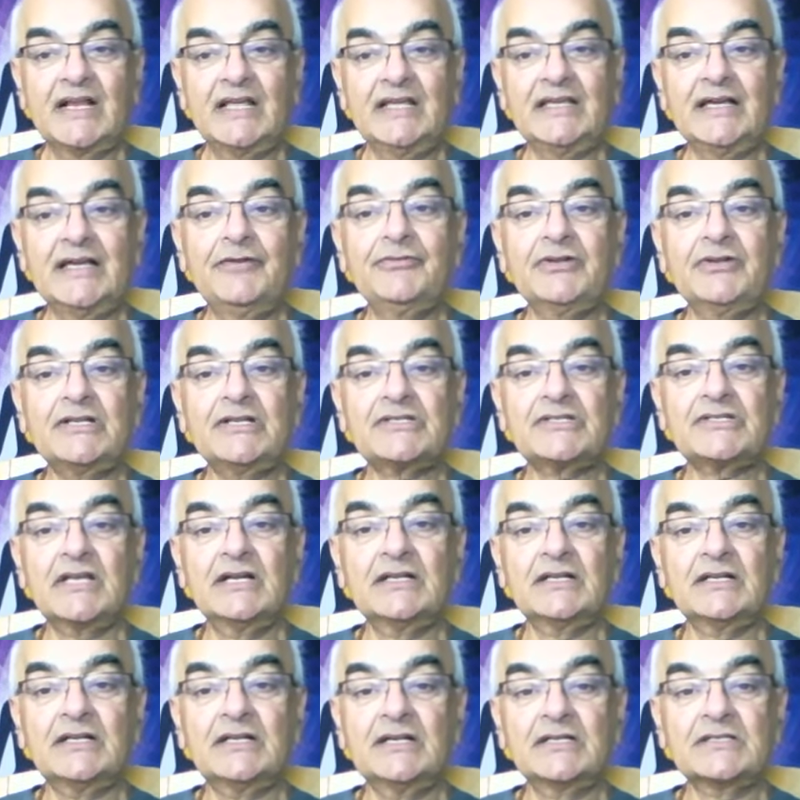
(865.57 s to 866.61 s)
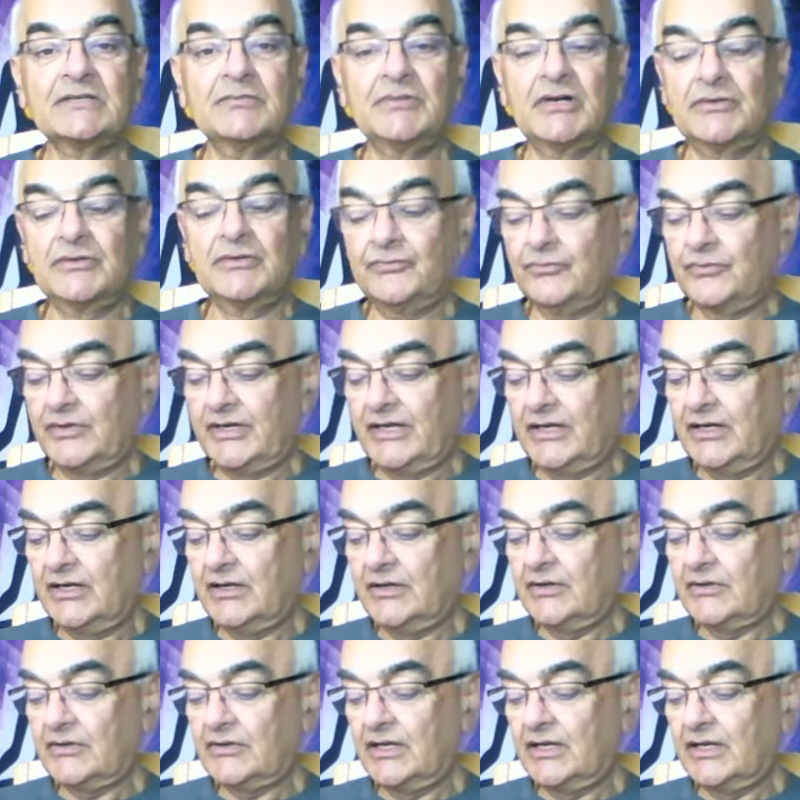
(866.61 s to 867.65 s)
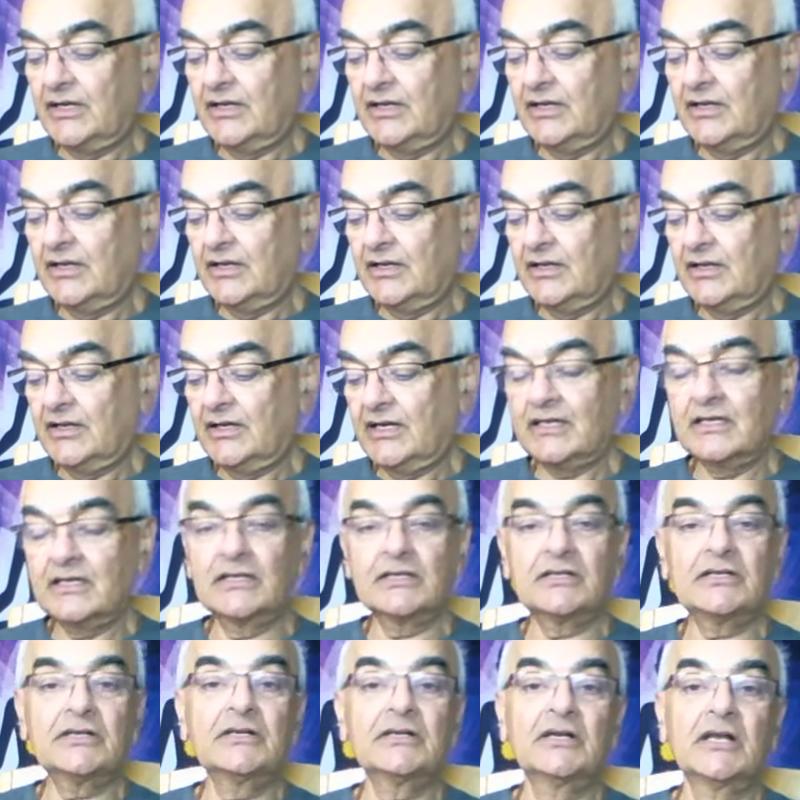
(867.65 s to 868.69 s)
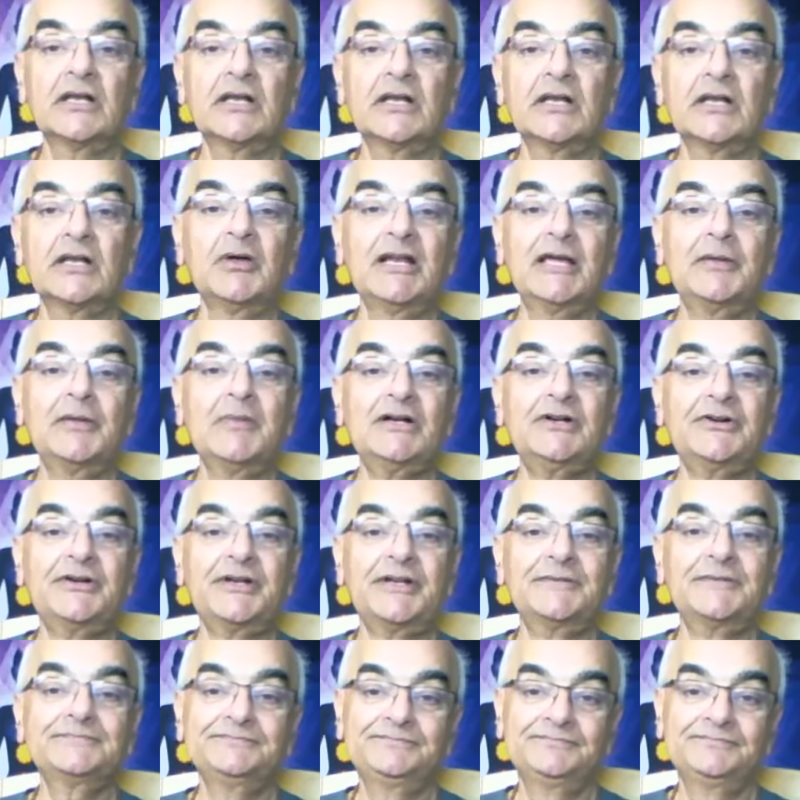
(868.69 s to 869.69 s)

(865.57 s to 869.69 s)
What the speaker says: Every cell creates about 4, and like a AA battery.